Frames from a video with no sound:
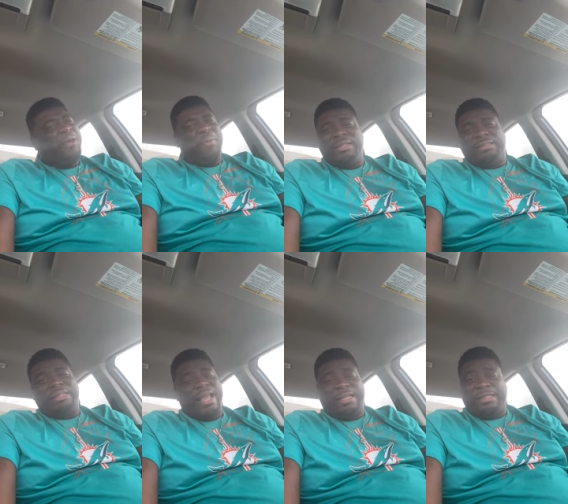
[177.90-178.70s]
We
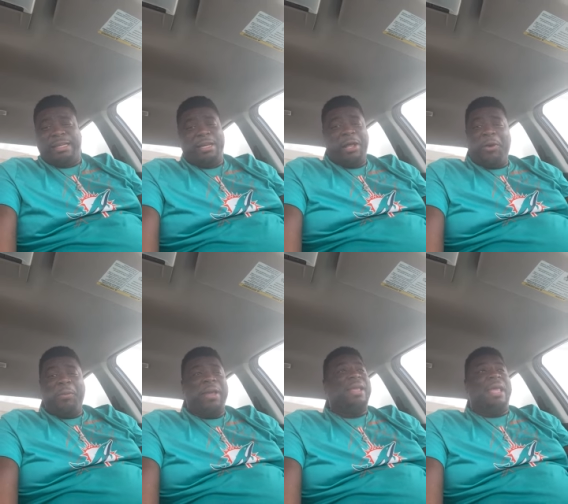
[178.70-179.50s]
snitching.
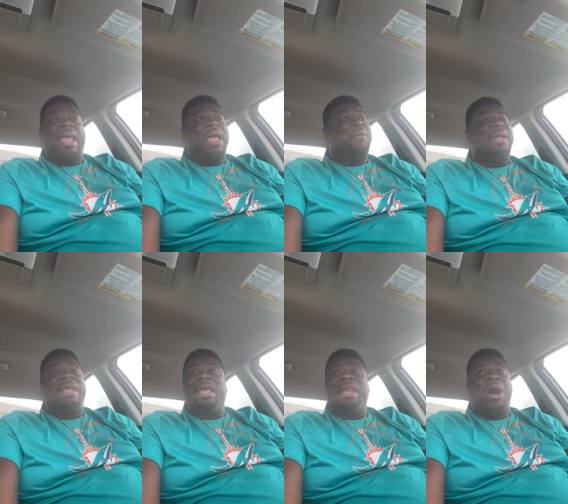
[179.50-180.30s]
We
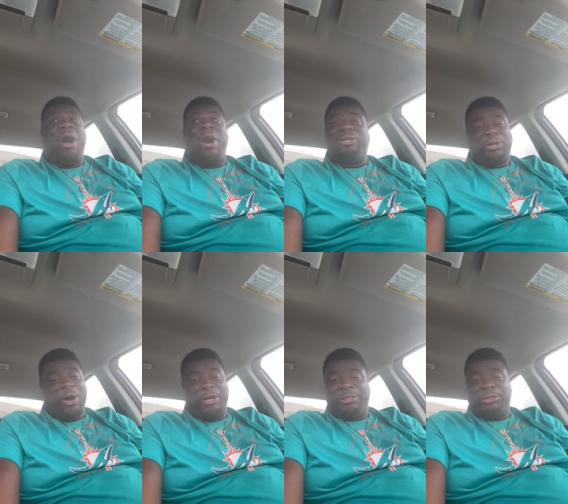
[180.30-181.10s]
get all
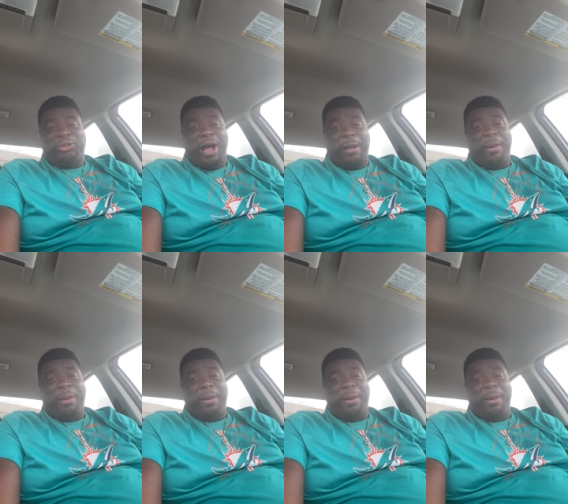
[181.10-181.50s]
charges dropped.